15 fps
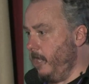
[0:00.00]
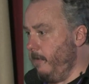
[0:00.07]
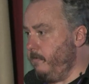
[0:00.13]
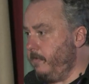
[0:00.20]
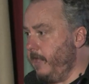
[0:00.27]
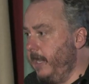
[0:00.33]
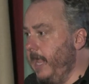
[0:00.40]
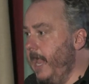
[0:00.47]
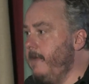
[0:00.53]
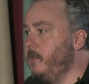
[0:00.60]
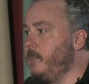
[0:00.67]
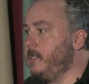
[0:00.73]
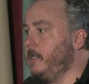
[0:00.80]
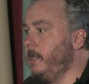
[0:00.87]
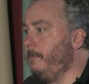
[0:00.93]
they gave
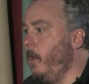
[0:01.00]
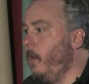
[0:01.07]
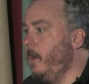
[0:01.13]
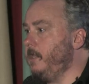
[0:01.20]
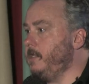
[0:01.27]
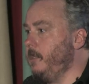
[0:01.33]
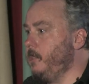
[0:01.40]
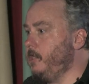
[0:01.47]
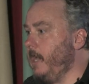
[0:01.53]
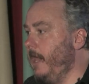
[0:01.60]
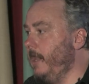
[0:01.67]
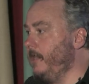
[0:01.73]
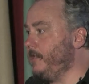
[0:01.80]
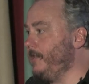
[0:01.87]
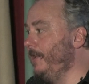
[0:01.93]
us the poison
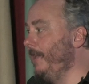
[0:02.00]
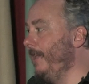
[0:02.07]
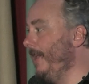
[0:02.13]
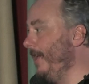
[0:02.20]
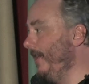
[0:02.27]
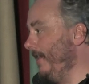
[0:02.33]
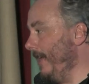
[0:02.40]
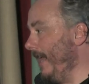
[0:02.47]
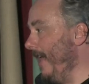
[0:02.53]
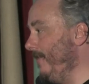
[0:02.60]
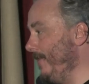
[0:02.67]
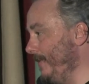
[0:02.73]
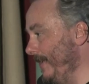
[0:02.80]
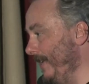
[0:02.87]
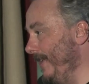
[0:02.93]
chalice, they gave us
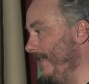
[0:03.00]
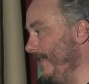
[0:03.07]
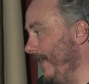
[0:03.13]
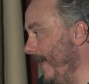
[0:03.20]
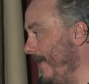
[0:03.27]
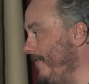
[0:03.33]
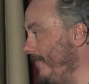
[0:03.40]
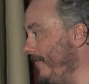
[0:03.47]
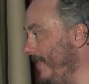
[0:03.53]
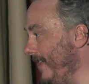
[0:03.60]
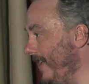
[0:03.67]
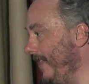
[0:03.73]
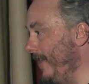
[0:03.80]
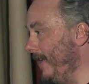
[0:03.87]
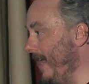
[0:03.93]
the internet,
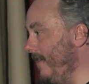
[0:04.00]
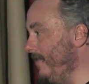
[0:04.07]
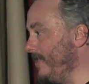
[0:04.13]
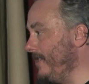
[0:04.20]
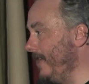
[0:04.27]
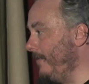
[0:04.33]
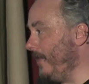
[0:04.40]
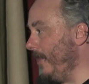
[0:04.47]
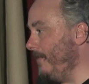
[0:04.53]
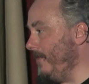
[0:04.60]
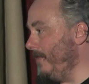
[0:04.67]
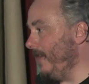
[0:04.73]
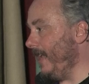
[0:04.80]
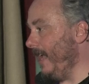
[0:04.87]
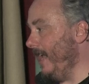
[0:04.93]
and they gave us
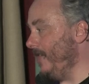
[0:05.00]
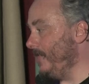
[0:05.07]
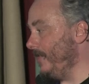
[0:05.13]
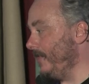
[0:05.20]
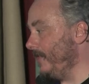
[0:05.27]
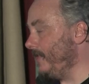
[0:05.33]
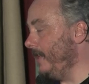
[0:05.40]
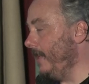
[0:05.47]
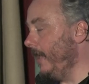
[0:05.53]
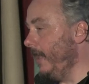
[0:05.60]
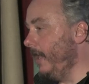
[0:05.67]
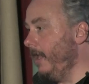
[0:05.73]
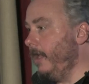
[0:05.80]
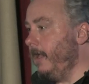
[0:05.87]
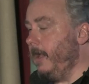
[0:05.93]
communications.
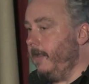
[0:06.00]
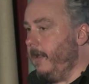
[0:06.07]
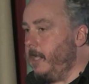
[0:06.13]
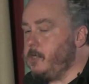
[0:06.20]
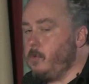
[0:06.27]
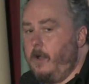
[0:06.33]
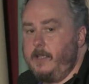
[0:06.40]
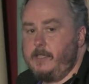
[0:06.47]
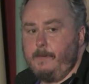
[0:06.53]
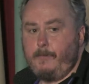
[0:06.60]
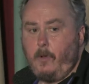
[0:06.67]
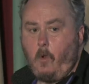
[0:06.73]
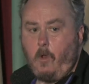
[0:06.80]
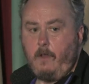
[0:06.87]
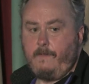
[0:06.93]
And that's why it's
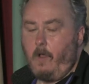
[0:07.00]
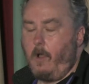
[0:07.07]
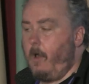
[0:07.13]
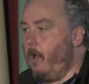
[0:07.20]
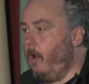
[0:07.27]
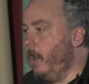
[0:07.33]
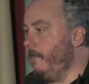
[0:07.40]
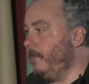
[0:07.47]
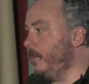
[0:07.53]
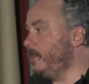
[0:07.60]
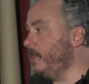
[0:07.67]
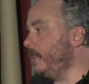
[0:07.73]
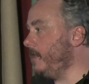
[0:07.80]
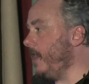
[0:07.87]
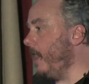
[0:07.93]
important for all of us to
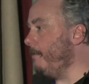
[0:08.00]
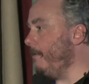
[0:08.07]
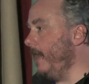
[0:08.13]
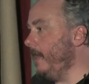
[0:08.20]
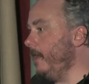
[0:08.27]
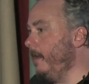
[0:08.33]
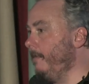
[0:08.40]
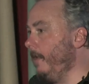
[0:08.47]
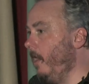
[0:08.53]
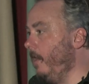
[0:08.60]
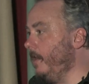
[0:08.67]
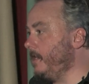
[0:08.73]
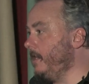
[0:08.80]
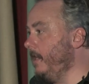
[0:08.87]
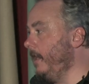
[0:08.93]
start making
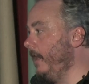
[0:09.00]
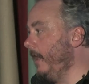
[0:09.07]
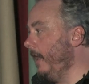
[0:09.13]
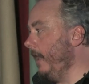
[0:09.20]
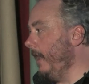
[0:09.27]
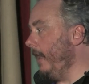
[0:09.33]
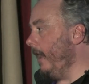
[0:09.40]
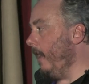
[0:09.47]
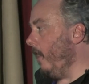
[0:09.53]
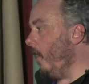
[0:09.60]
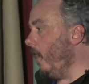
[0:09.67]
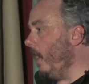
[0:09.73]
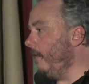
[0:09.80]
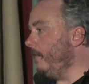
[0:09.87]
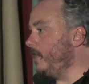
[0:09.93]
blogs.
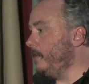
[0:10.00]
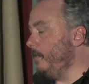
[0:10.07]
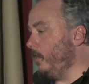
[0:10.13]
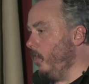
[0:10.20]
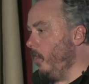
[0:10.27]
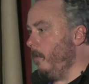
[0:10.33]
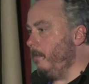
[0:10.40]
All of us to become